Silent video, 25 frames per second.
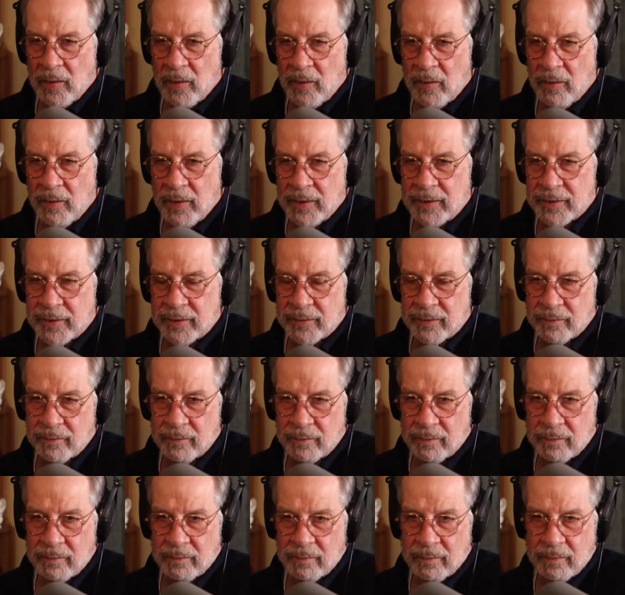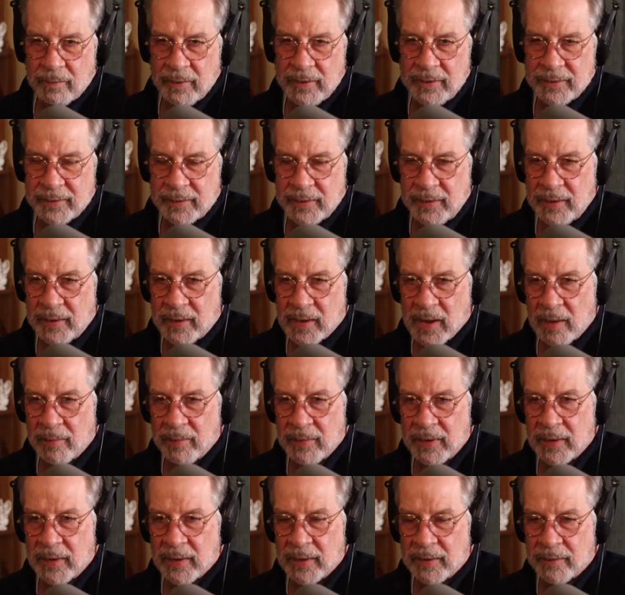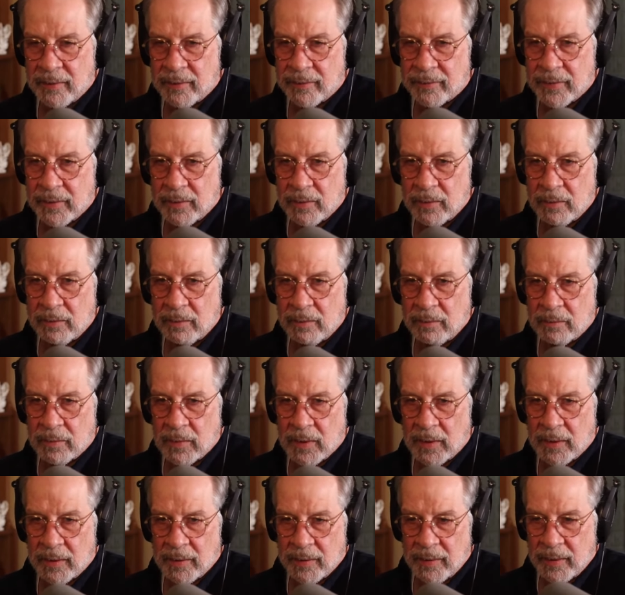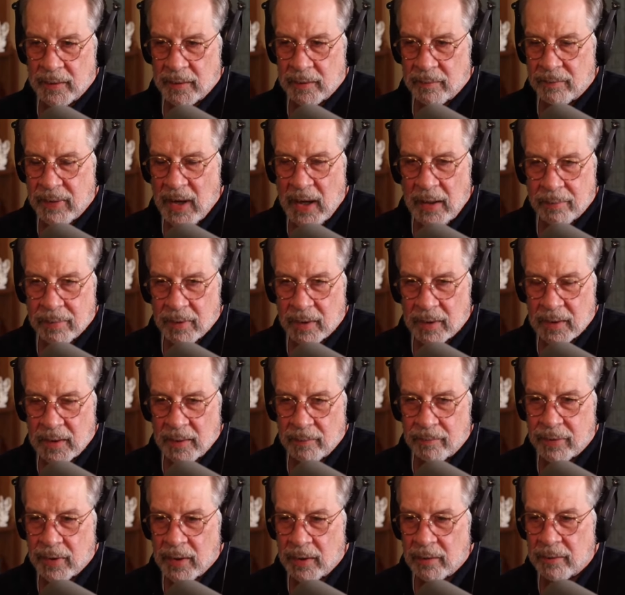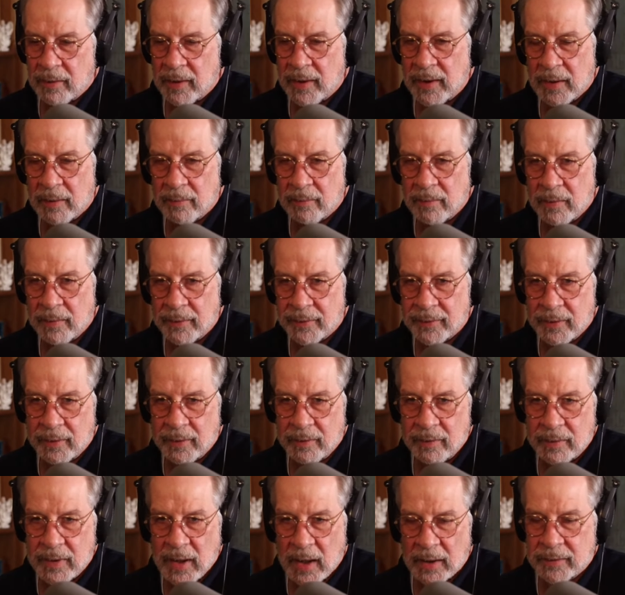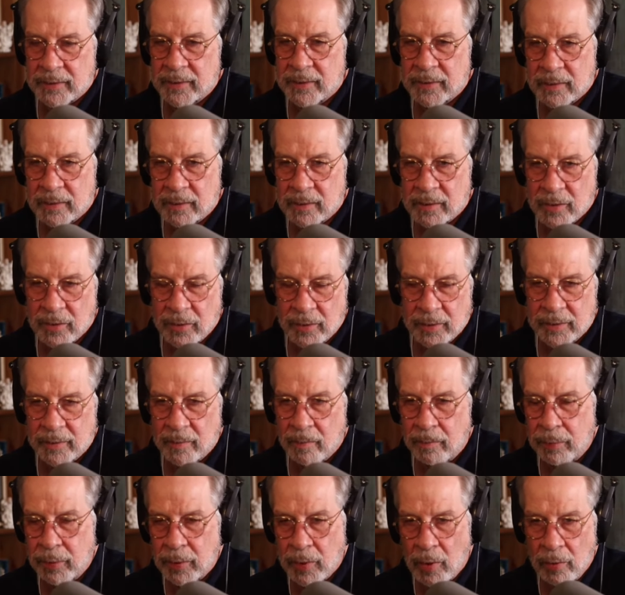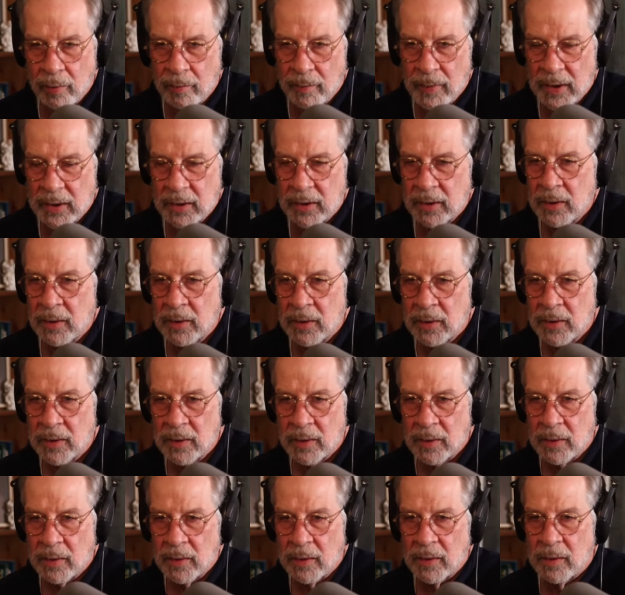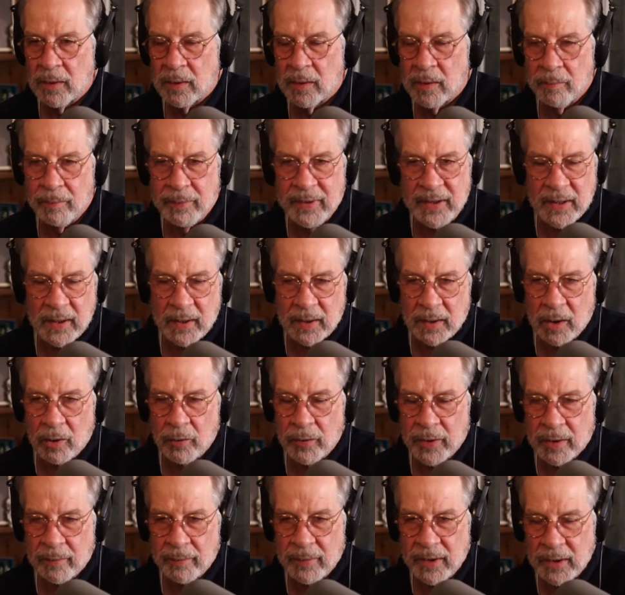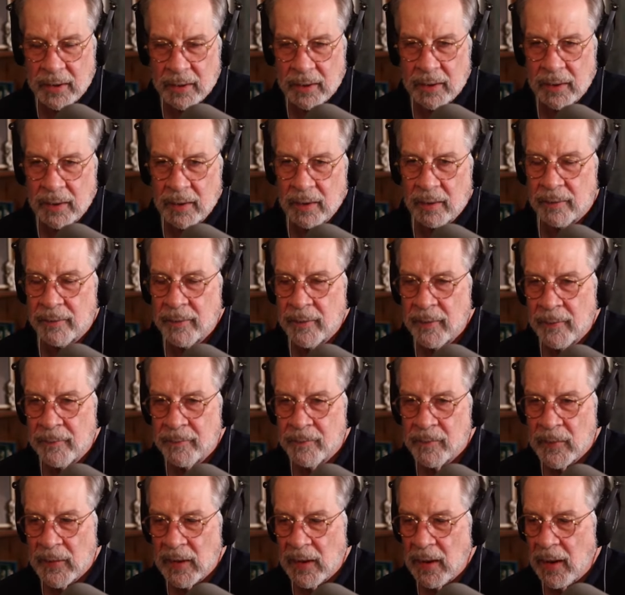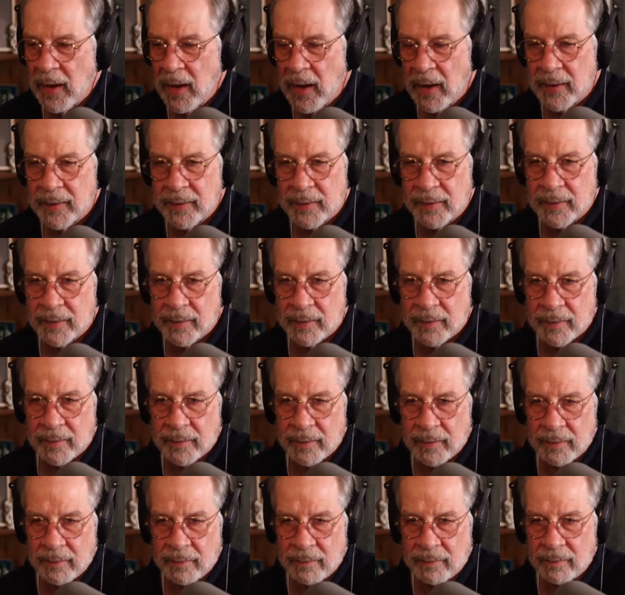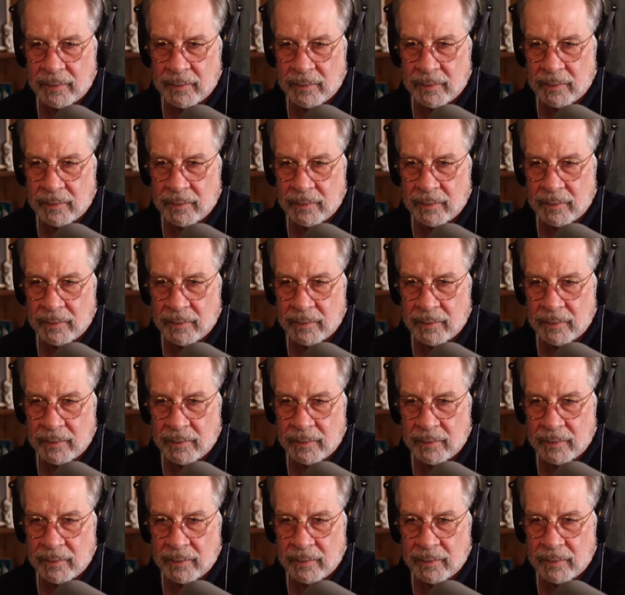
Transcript: which we see coming in through the paperclip program, through Dr. Kurt Blome, or Blome, and the